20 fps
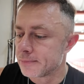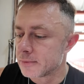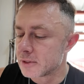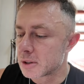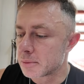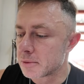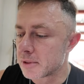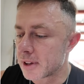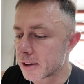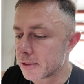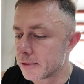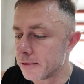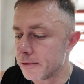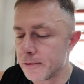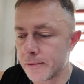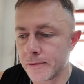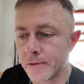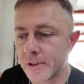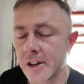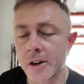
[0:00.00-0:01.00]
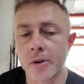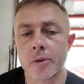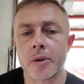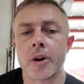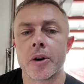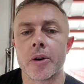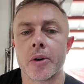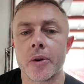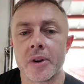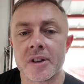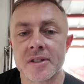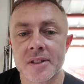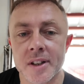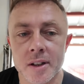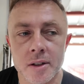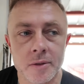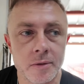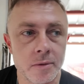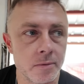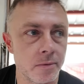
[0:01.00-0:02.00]
something like VOO is
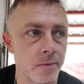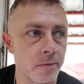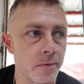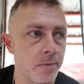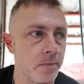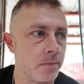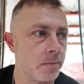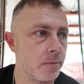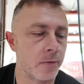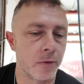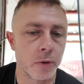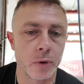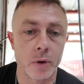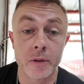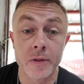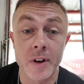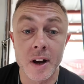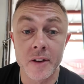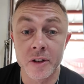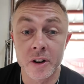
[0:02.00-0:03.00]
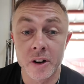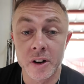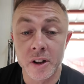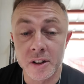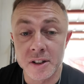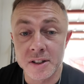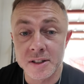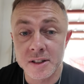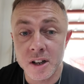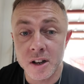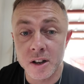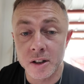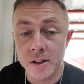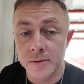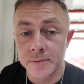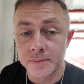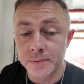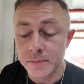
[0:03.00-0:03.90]
like a $400 or $500 stock.